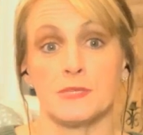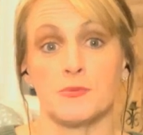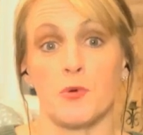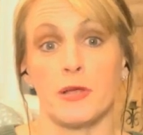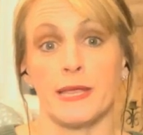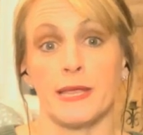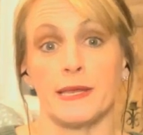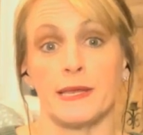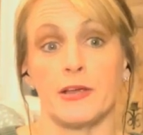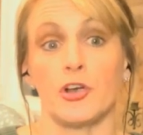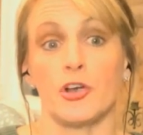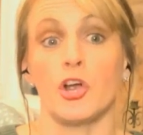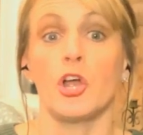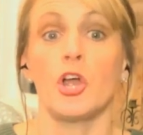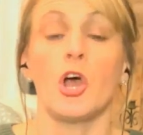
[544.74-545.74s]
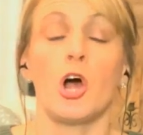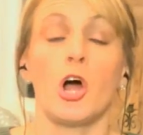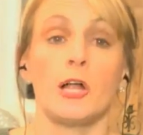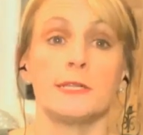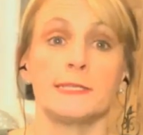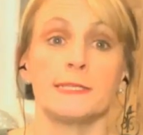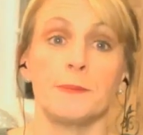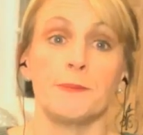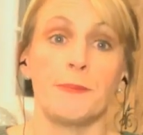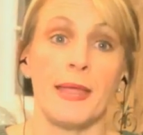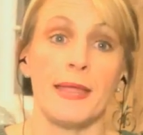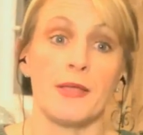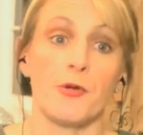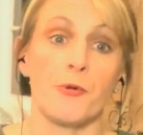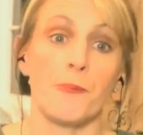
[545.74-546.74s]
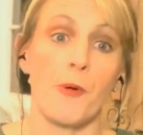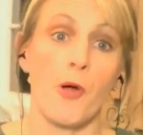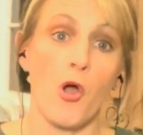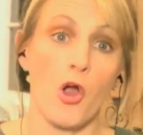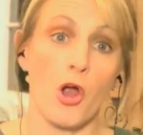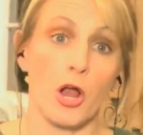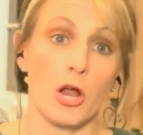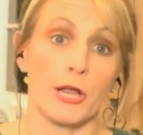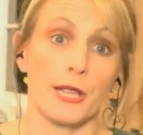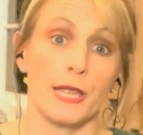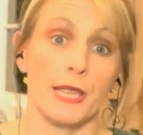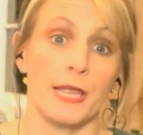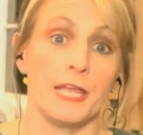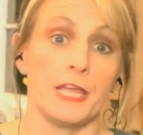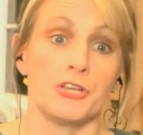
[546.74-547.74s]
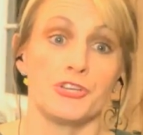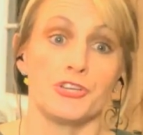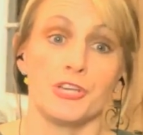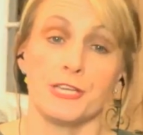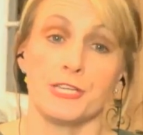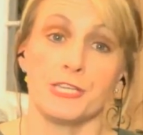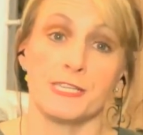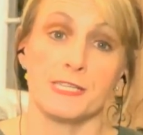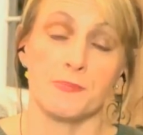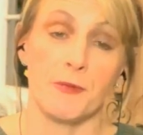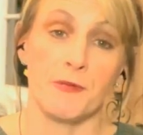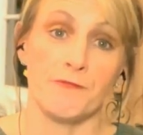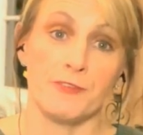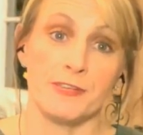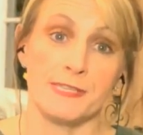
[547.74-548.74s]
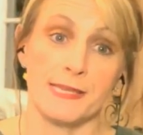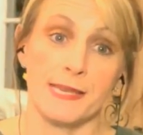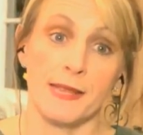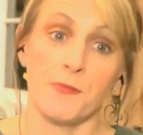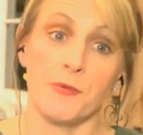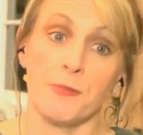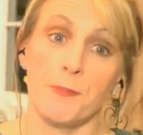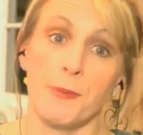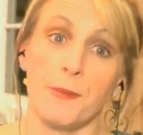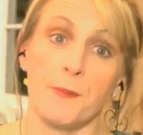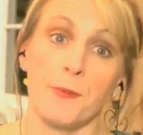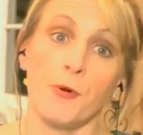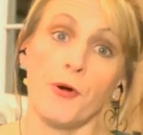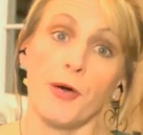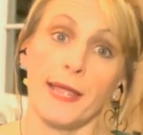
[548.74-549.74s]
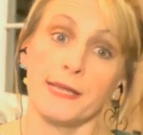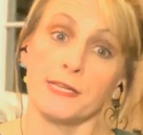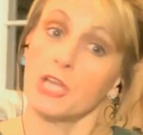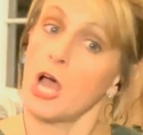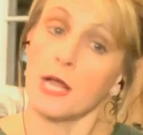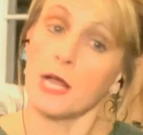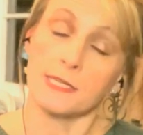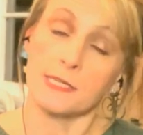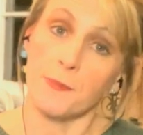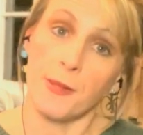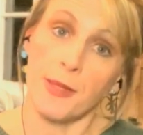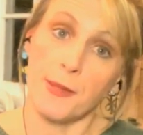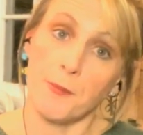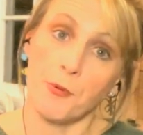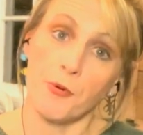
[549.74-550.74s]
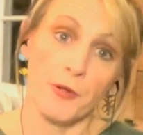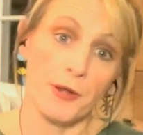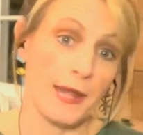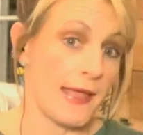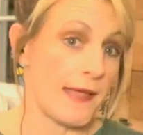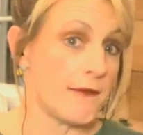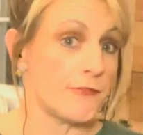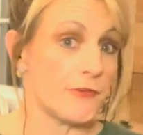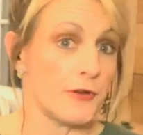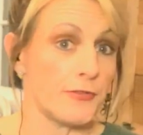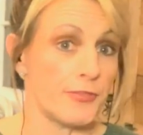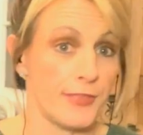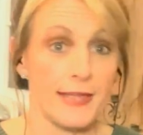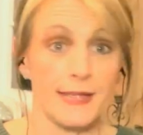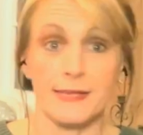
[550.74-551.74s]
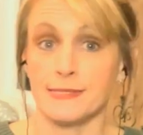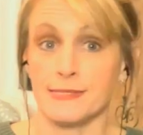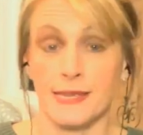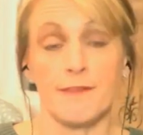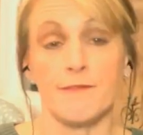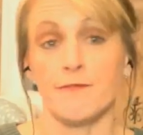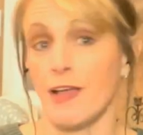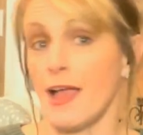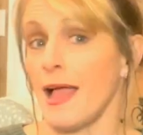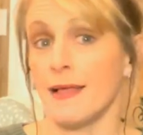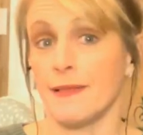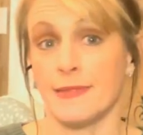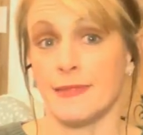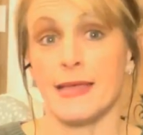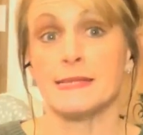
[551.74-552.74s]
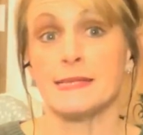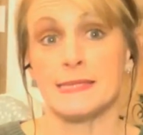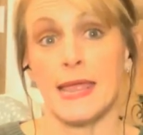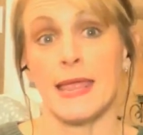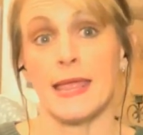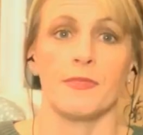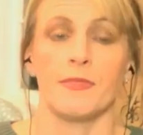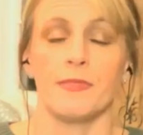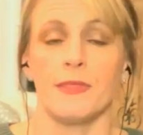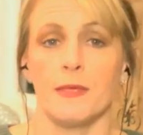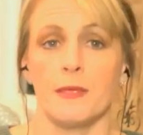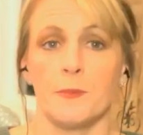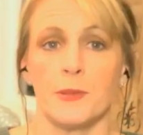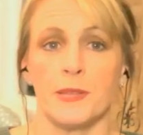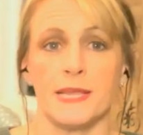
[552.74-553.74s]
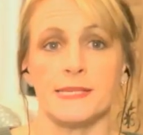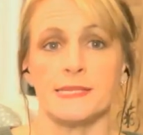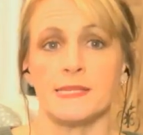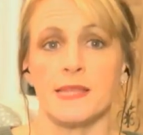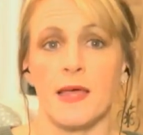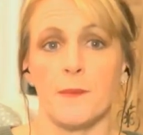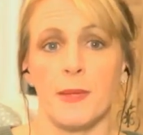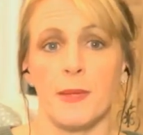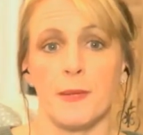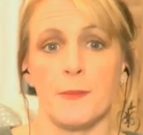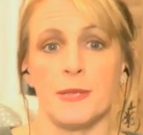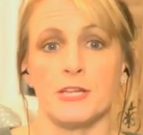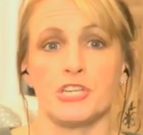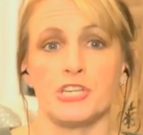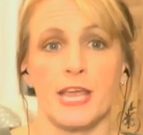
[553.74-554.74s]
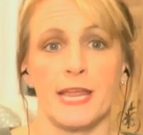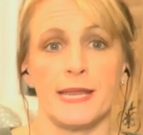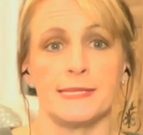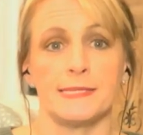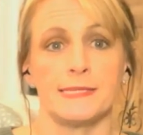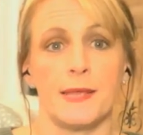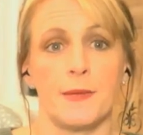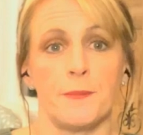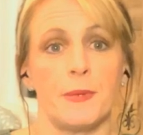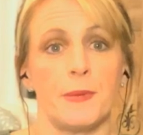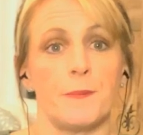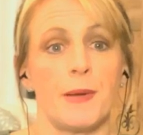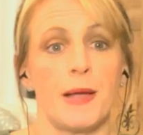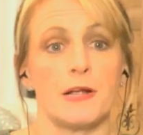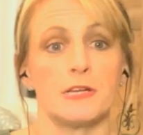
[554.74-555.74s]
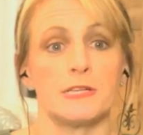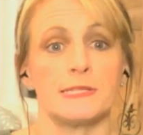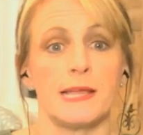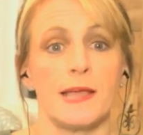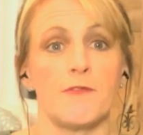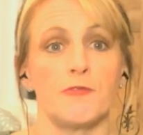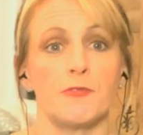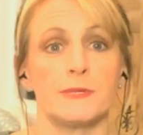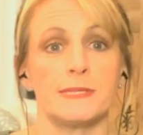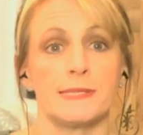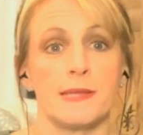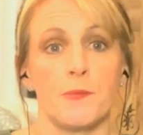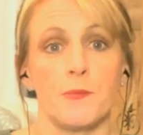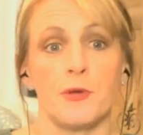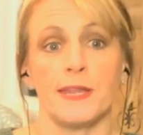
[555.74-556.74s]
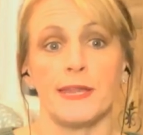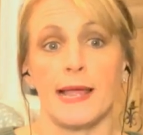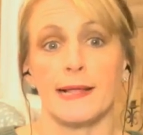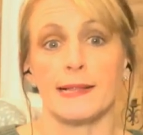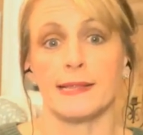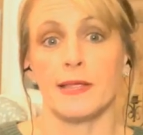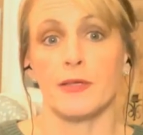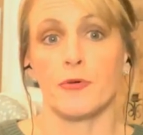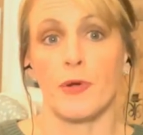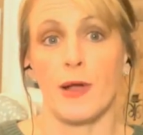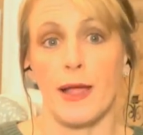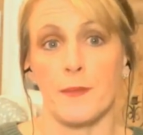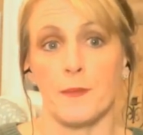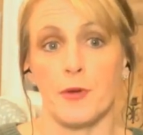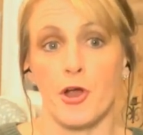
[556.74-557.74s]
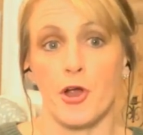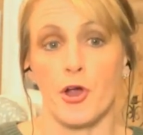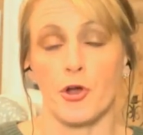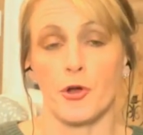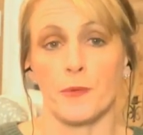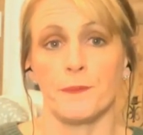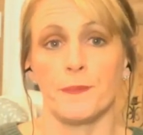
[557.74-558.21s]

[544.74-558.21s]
walking near Alton Baker Park. She had just been visiting with people and talked to people, and everything seemed fine, they said. The police thought maybe Janice had been by herself when someone likely grabbed her.